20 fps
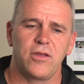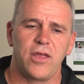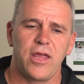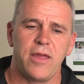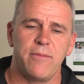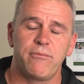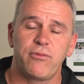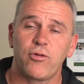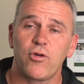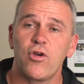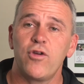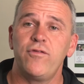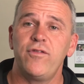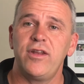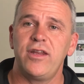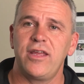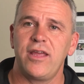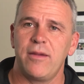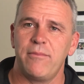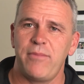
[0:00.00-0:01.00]

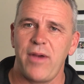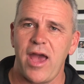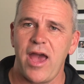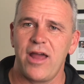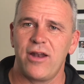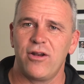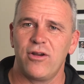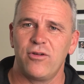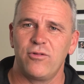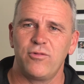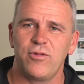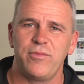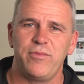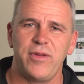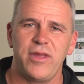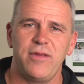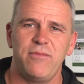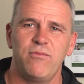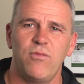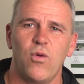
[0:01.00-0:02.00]
improving to get better would
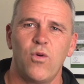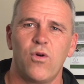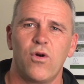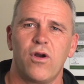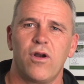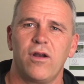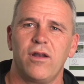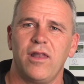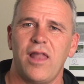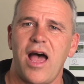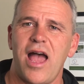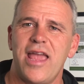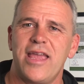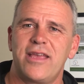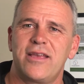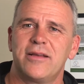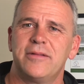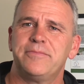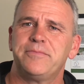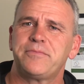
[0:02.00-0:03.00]
be more
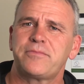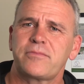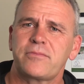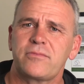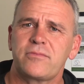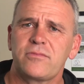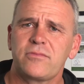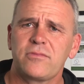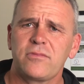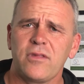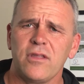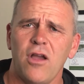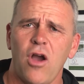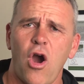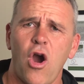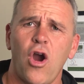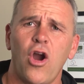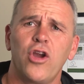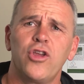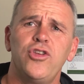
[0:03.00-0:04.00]
like,
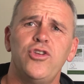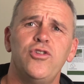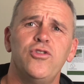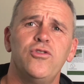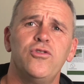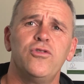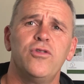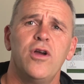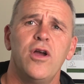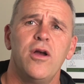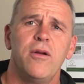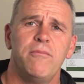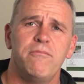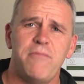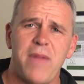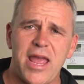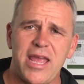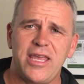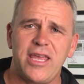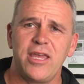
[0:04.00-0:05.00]
are you
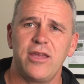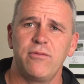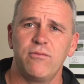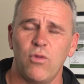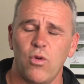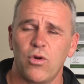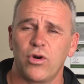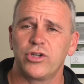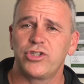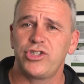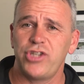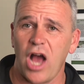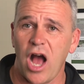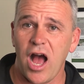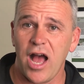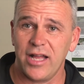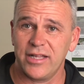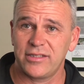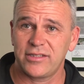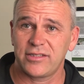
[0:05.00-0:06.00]
making more
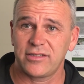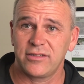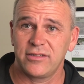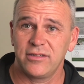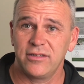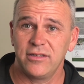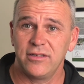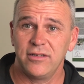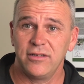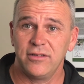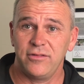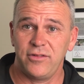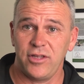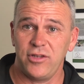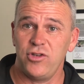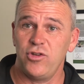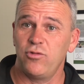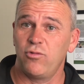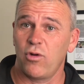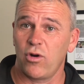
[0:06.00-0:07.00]
shots
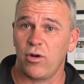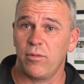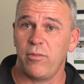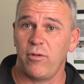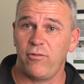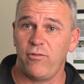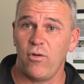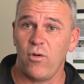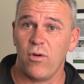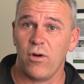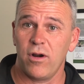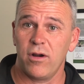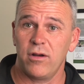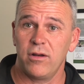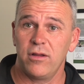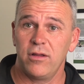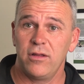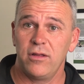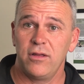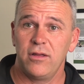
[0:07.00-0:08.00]
than you were before?
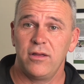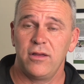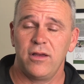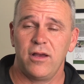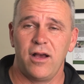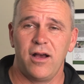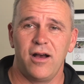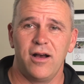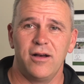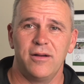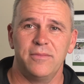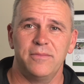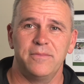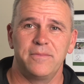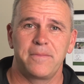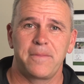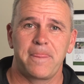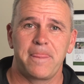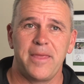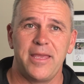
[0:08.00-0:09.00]

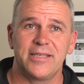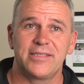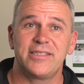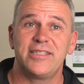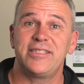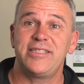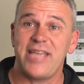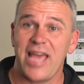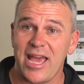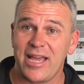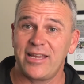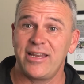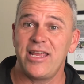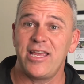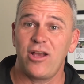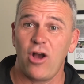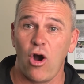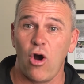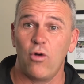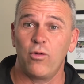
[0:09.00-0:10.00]
Is the
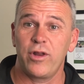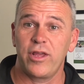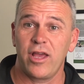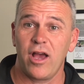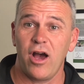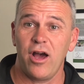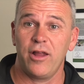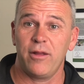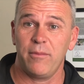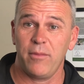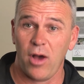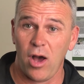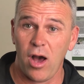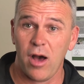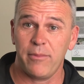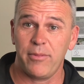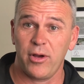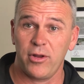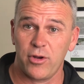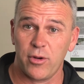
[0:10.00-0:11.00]
technique holding up
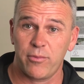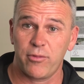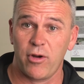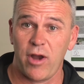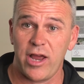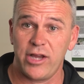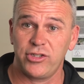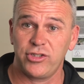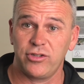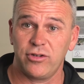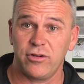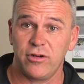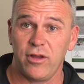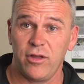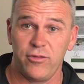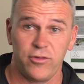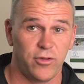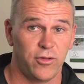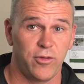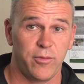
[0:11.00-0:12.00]
under pressure,
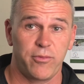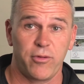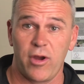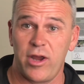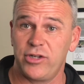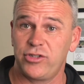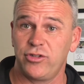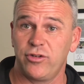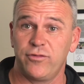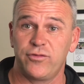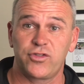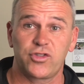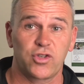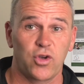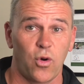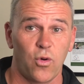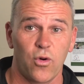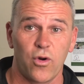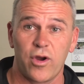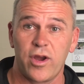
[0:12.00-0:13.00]
under the pressure of
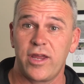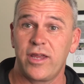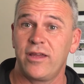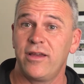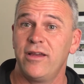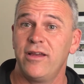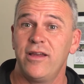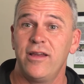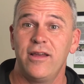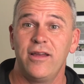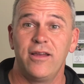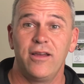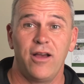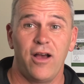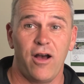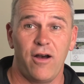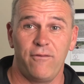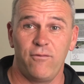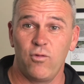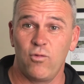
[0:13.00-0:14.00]
scoring,
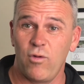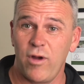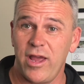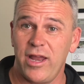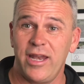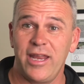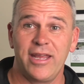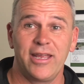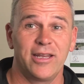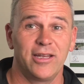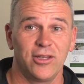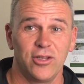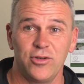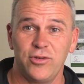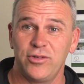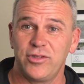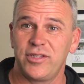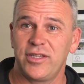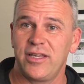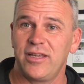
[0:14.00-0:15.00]
of winning and
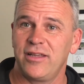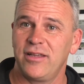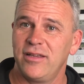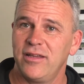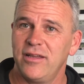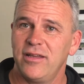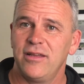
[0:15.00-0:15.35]
losing?